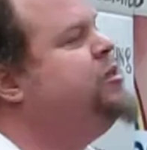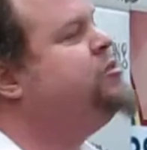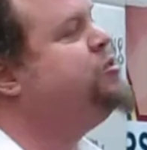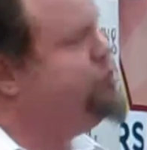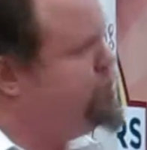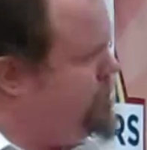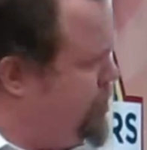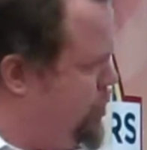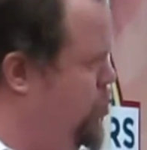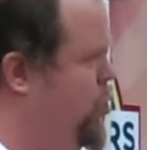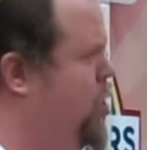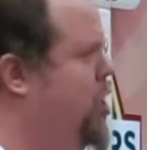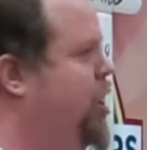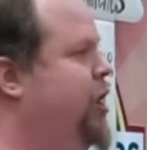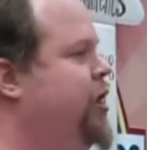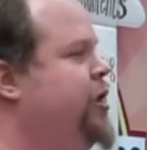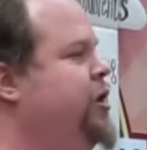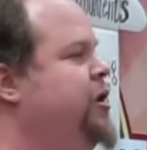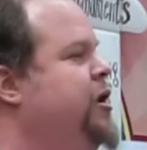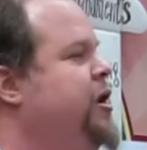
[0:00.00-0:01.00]
So it's going to
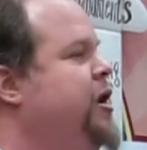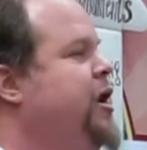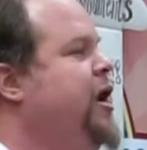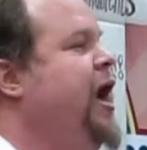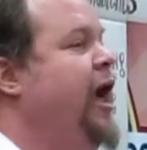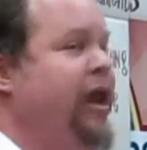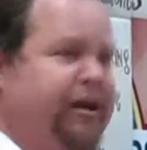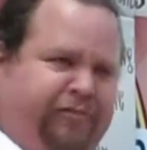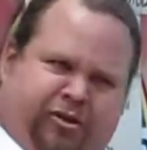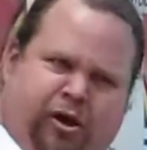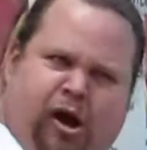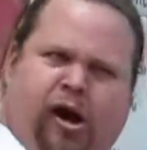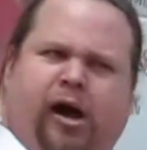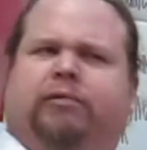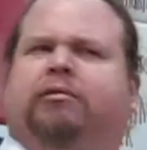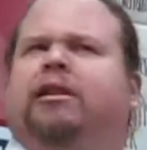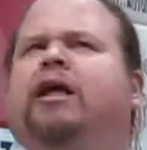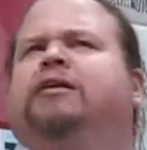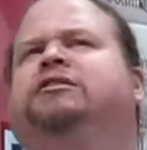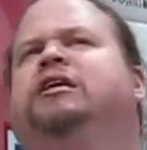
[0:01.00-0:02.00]
work. And if
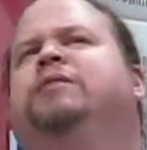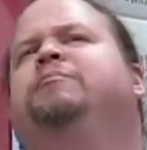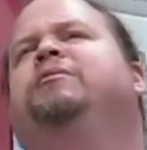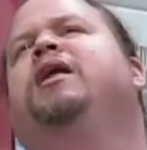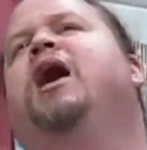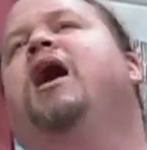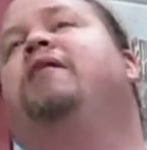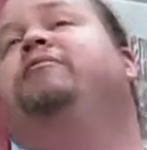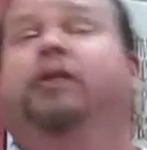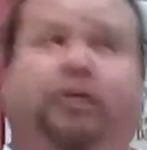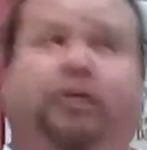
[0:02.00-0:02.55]
God lets him in heaven